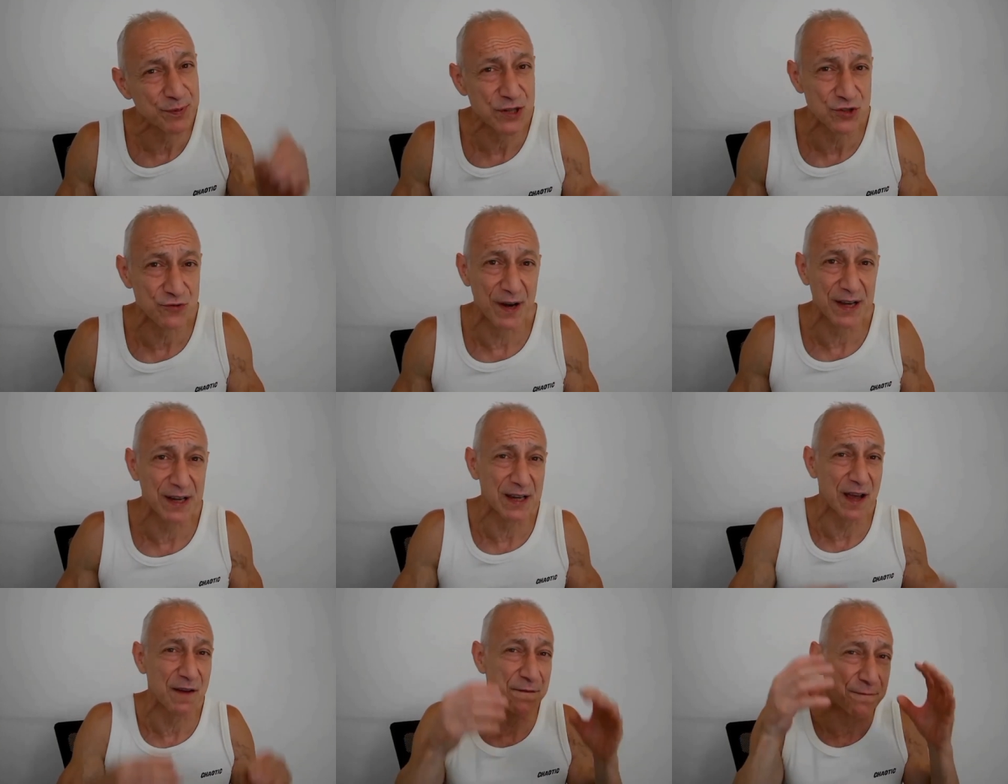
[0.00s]
sprint
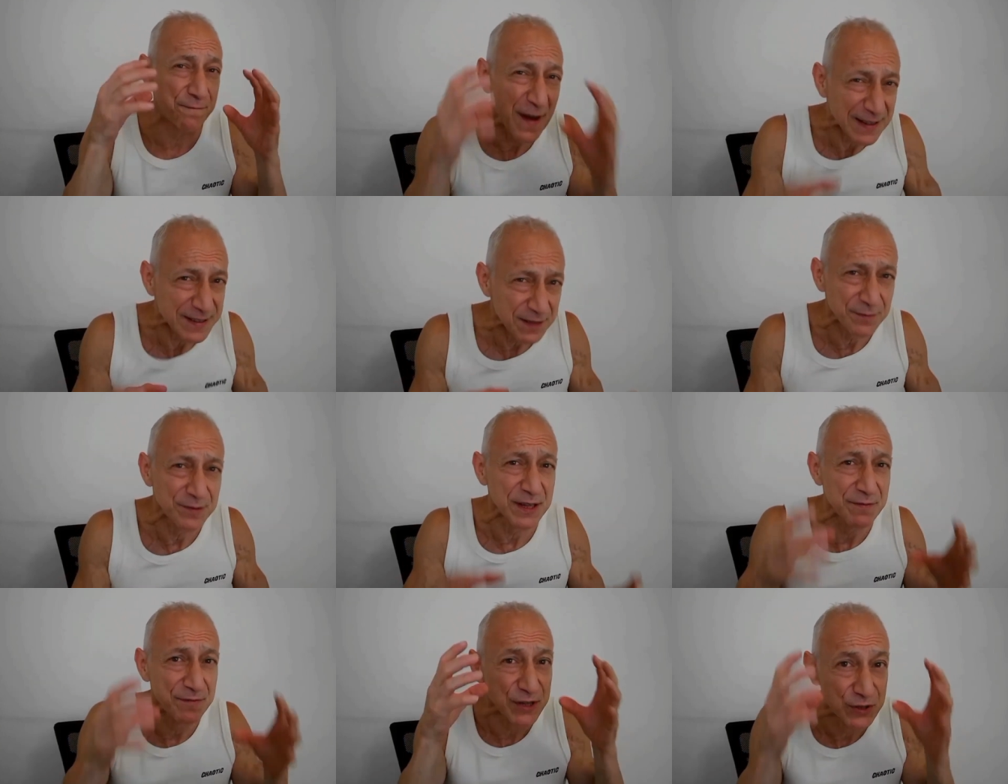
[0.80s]
training
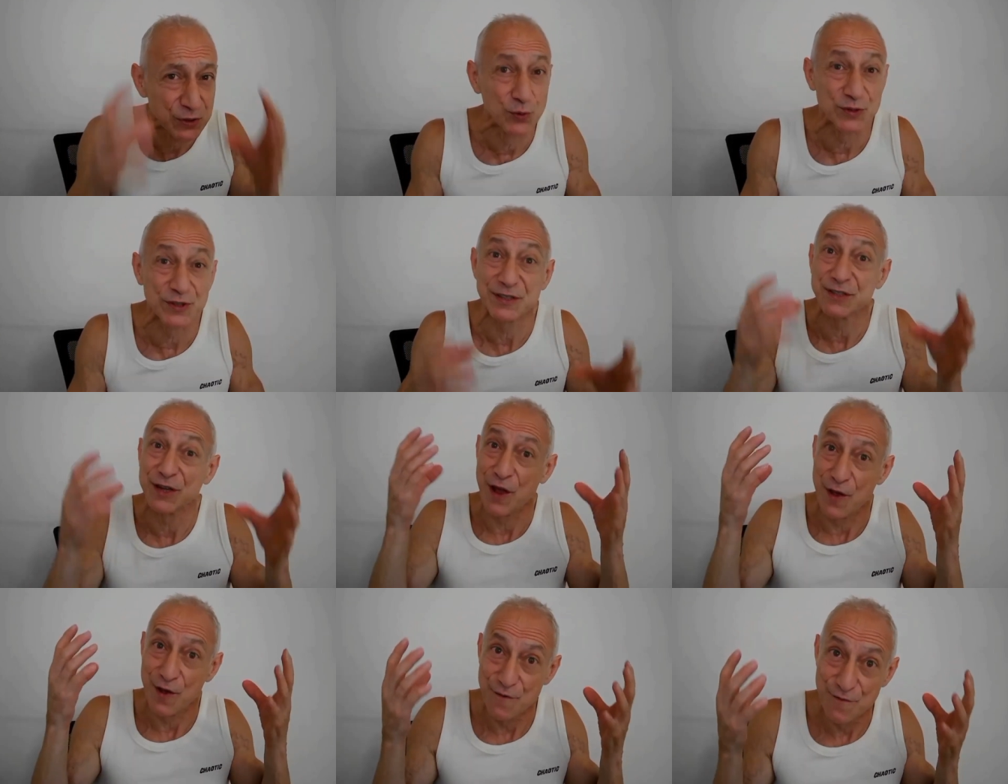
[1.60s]
effectively
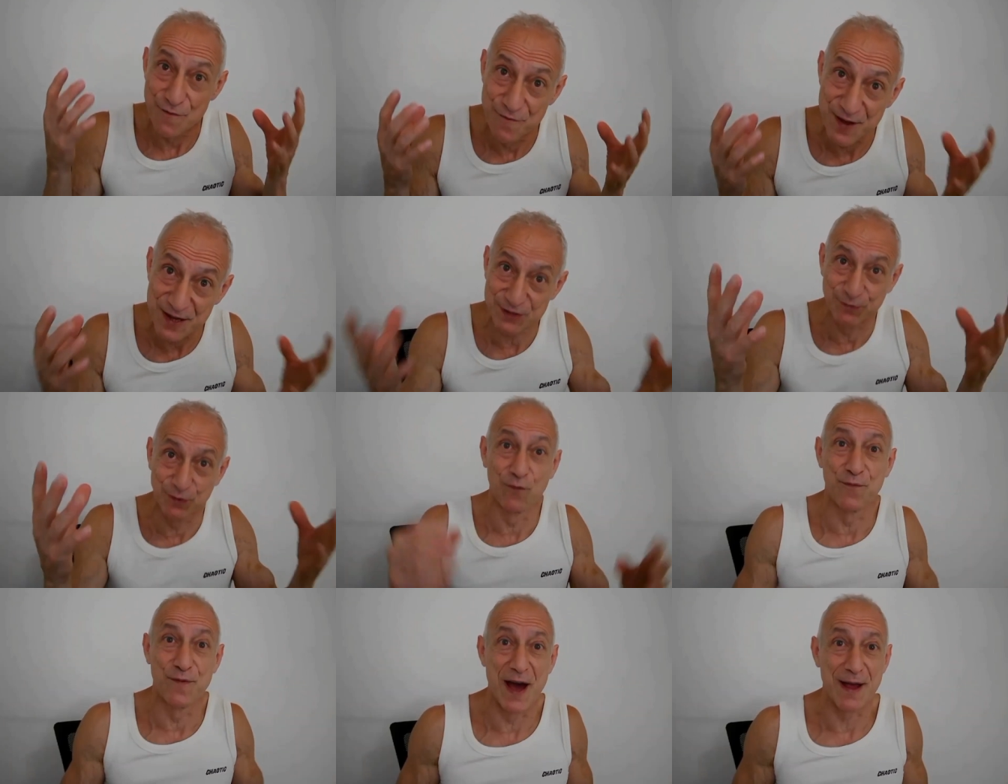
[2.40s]
reduces
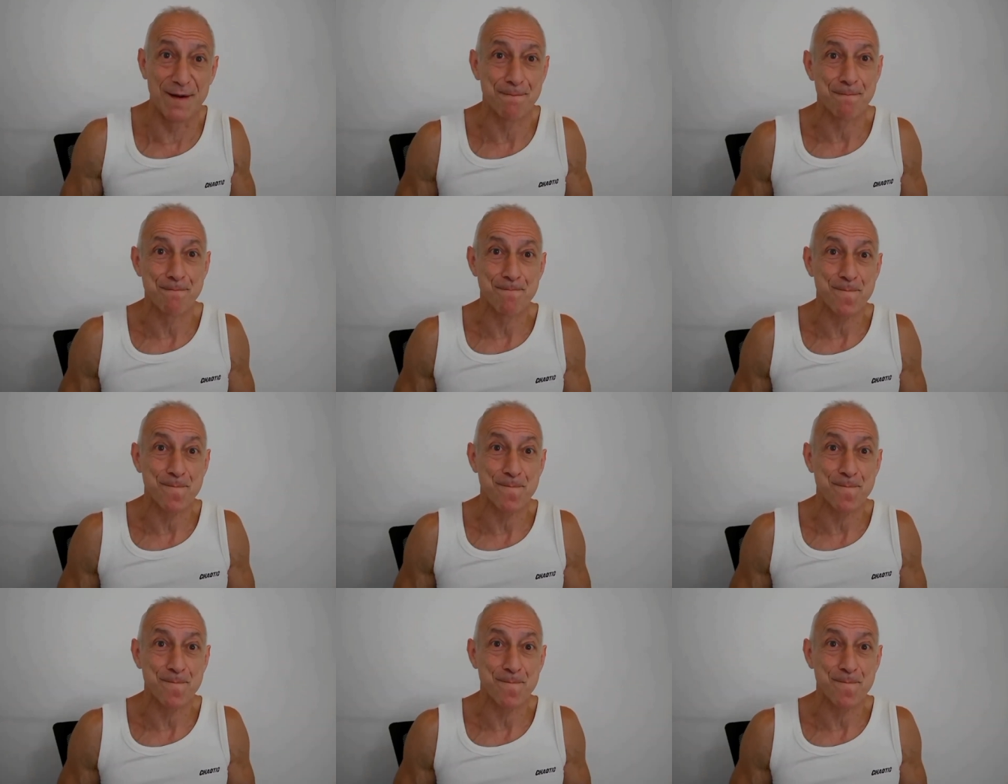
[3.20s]
visceral fat.